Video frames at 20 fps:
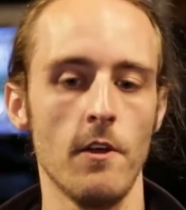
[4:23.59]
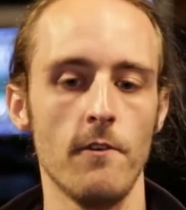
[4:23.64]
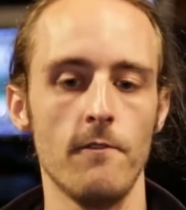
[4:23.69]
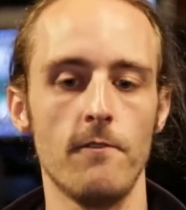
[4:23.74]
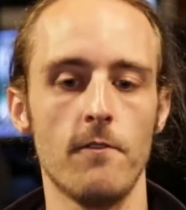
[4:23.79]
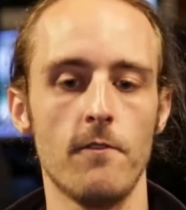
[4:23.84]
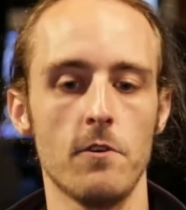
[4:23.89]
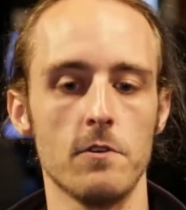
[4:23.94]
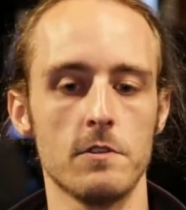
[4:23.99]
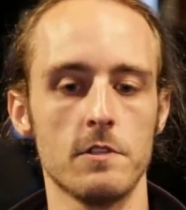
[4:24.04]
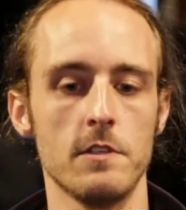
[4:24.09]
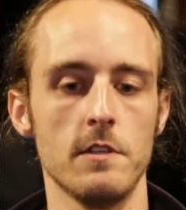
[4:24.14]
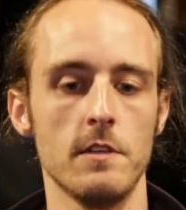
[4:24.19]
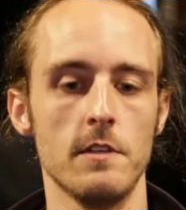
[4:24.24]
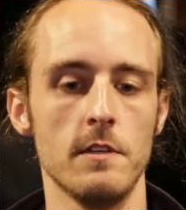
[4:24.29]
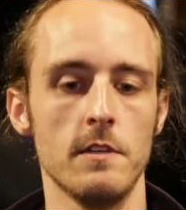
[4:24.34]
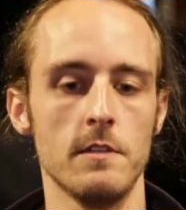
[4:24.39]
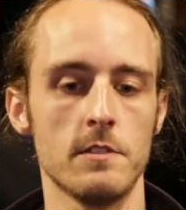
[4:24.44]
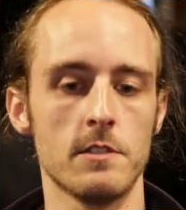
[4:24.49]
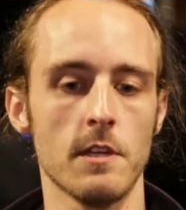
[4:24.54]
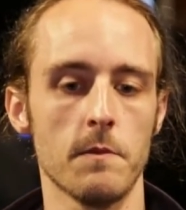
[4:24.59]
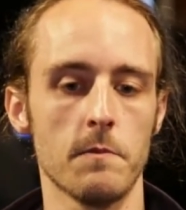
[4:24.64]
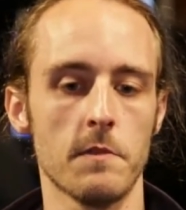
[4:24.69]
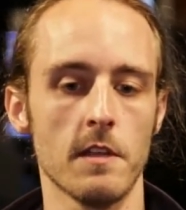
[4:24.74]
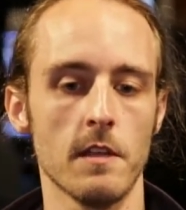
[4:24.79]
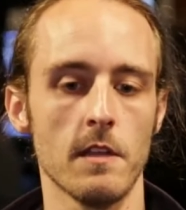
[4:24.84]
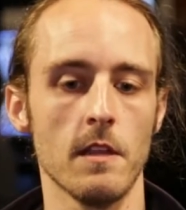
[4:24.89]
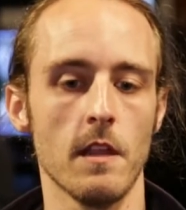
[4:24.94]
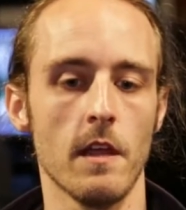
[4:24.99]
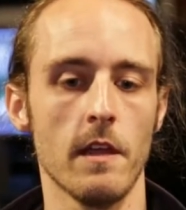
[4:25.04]
versus
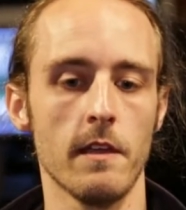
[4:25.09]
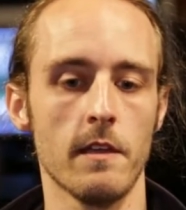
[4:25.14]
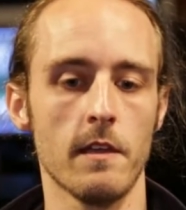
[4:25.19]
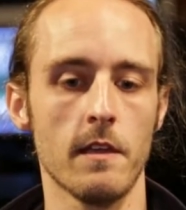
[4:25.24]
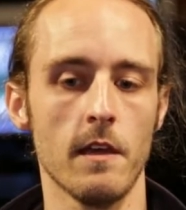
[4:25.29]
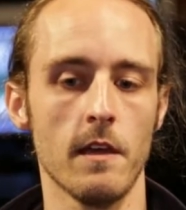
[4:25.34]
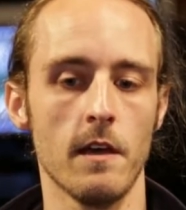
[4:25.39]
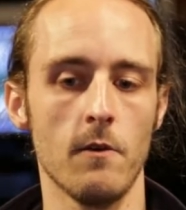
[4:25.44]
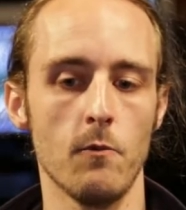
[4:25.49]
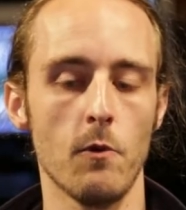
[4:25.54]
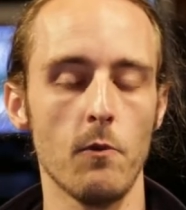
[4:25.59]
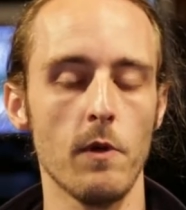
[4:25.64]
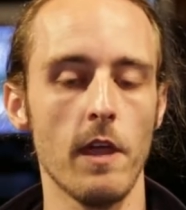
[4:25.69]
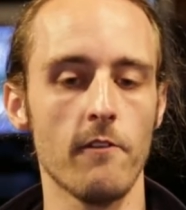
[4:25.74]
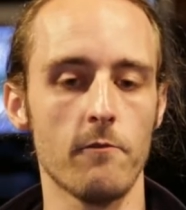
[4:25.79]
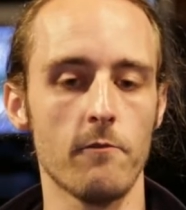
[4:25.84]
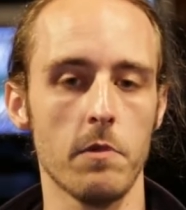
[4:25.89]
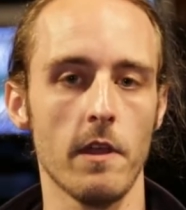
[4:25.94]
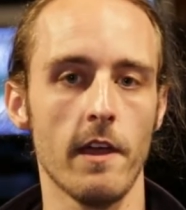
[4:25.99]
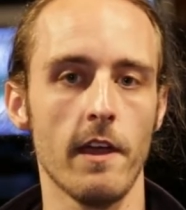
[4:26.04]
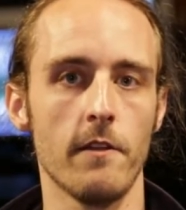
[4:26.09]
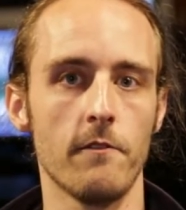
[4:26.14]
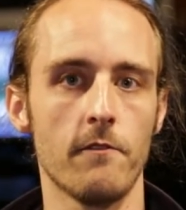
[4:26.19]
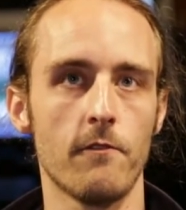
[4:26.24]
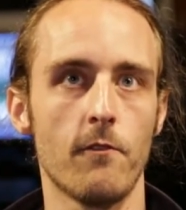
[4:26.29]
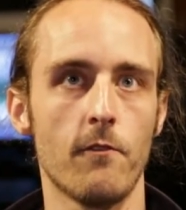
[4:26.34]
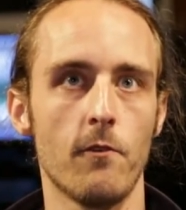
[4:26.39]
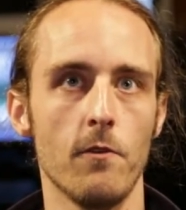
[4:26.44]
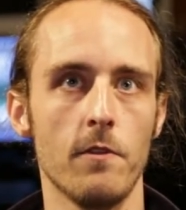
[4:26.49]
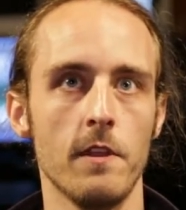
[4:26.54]
something like what we have planned
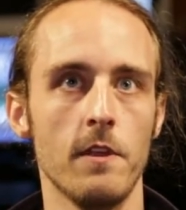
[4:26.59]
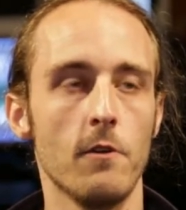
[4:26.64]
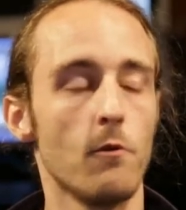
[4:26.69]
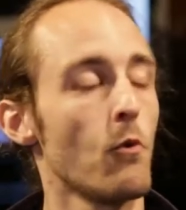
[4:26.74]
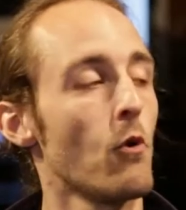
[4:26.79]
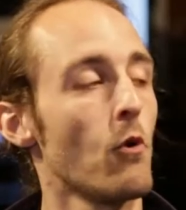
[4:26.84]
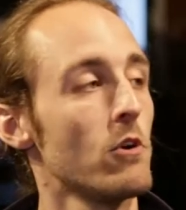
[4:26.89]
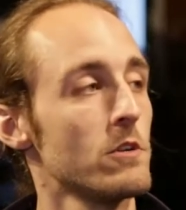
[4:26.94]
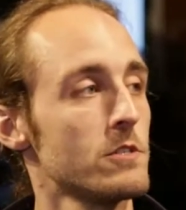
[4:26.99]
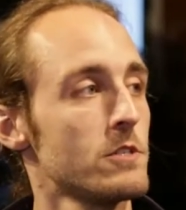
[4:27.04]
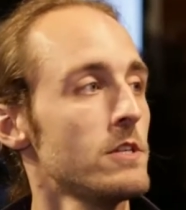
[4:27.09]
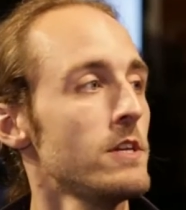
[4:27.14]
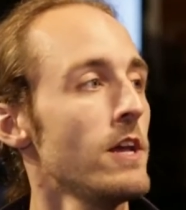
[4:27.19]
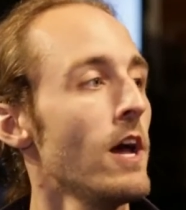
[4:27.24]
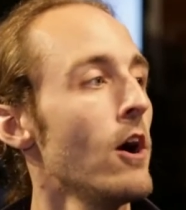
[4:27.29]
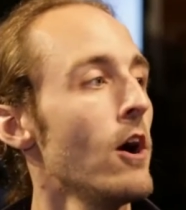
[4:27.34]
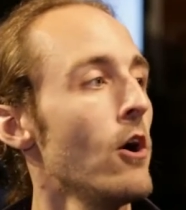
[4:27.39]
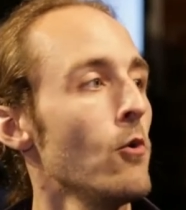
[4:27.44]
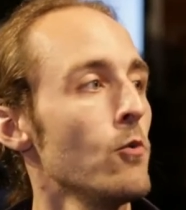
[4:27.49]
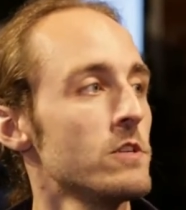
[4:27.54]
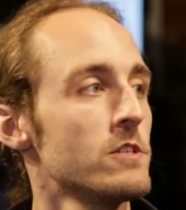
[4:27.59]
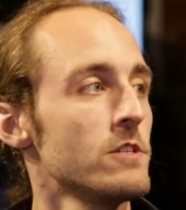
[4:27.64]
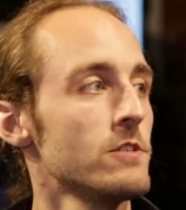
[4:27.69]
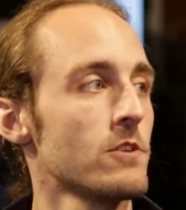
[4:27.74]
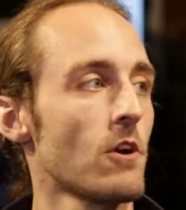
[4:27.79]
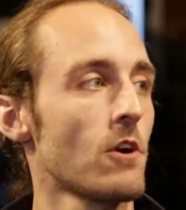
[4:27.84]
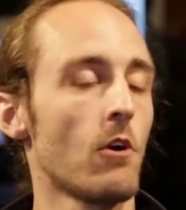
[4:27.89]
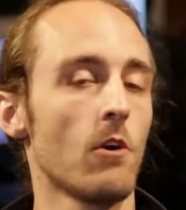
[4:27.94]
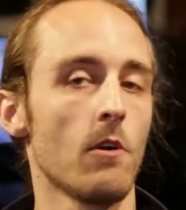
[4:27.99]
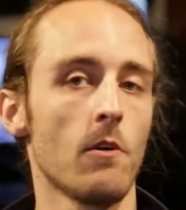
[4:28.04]
for the Aurora CL, which
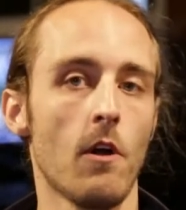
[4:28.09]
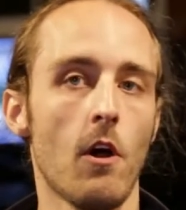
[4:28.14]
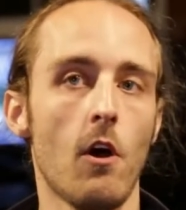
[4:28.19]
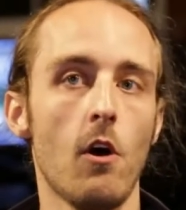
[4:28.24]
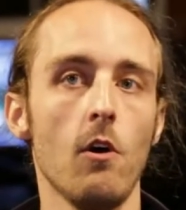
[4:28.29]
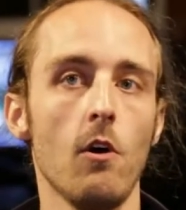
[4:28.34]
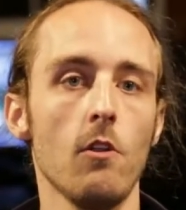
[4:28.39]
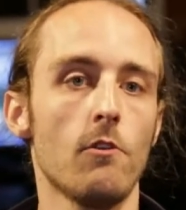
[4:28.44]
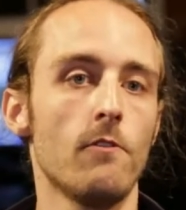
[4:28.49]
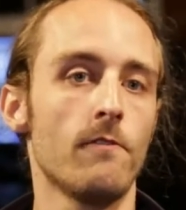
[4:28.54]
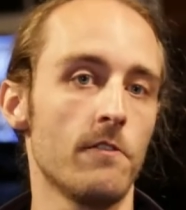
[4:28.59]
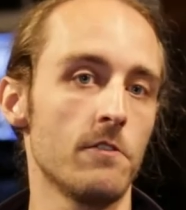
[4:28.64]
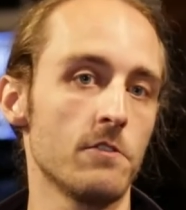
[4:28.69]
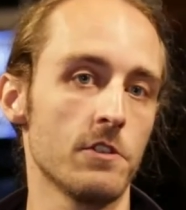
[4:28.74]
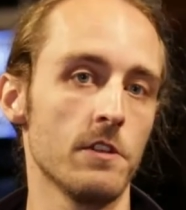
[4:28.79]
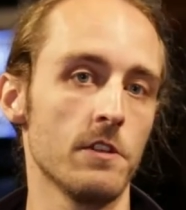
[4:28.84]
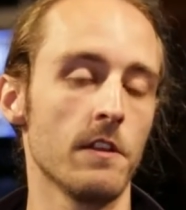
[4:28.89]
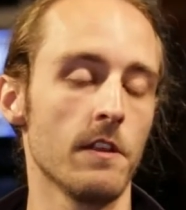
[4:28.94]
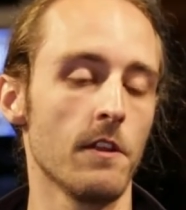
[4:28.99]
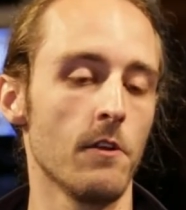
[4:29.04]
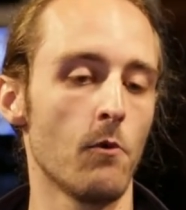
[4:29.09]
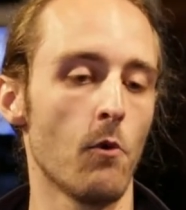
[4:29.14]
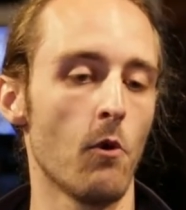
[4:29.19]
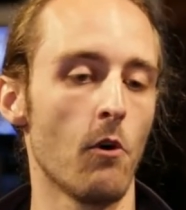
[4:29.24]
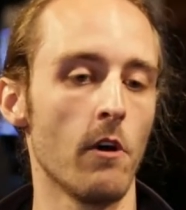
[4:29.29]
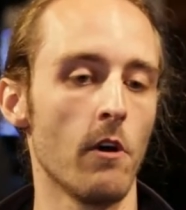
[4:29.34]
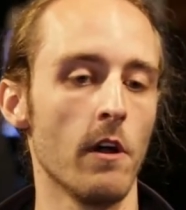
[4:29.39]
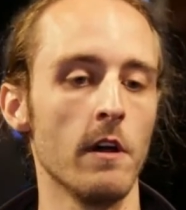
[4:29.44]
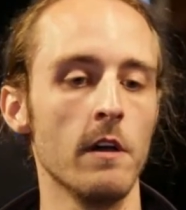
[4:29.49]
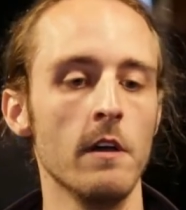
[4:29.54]
is our hauler version of the
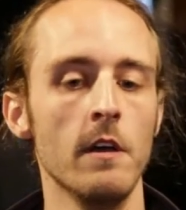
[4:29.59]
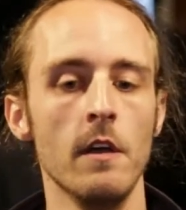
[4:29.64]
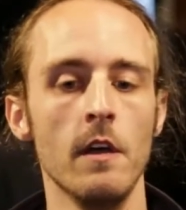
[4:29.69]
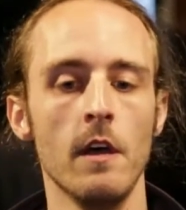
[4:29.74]
Aurora.